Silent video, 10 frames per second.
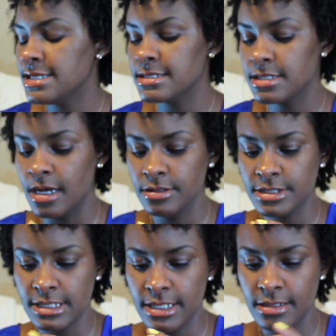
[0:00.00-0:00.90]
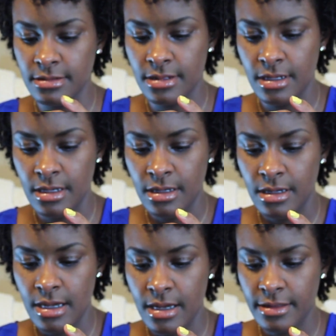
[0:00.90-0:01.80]
6 colors in it.
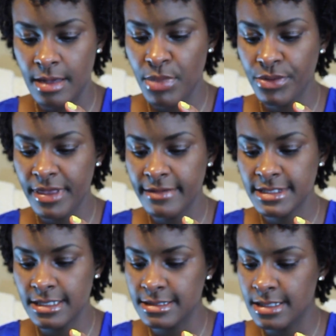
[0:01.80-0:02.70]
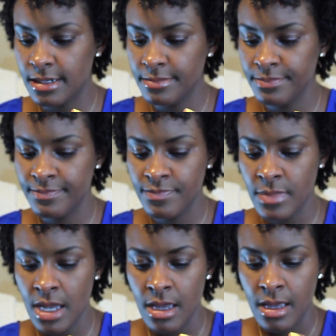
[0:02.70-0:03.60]
They both have 6 in them,
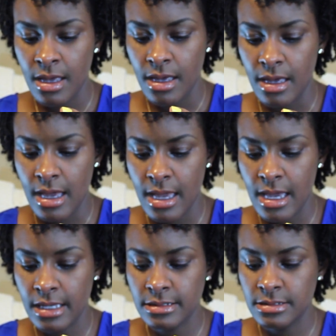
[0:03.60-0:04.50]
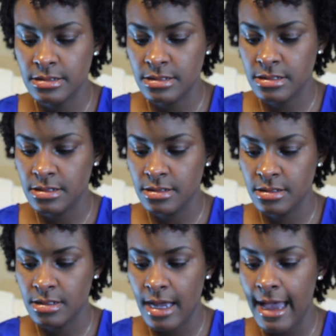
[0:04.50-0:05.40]
and
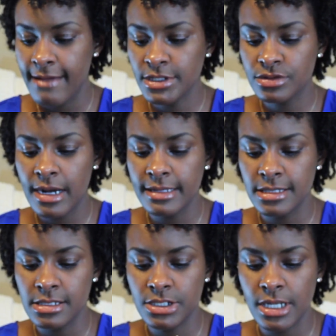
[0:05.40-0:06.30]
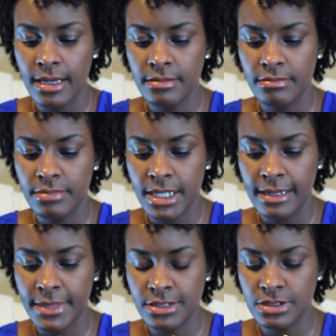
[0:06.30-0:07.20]
I haven't tried these yet, but
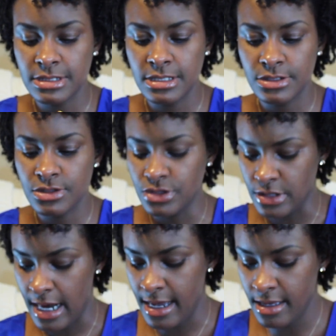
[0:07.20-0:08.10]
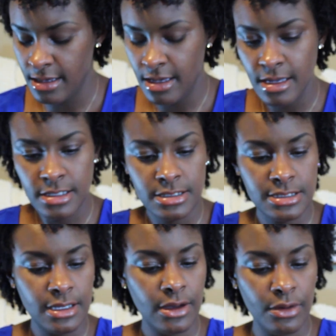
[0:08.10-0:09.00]
I'm interested to try.
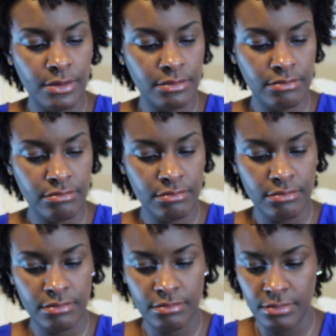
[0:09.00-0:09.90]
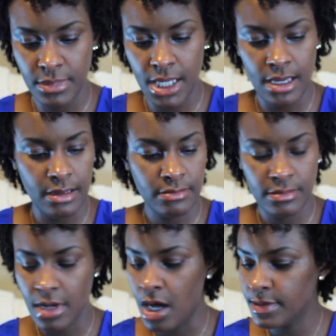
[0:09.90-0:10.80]
So yeah,
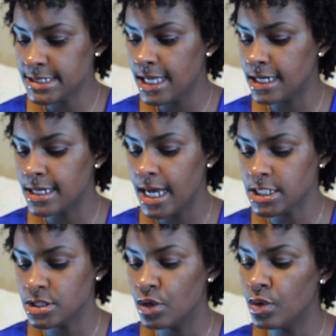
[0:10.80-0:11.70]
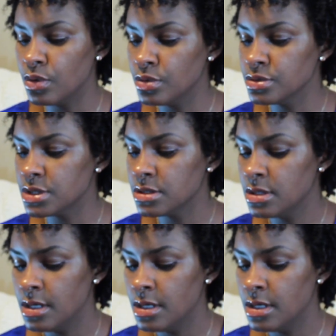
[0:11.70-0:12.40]
always like a nice gold.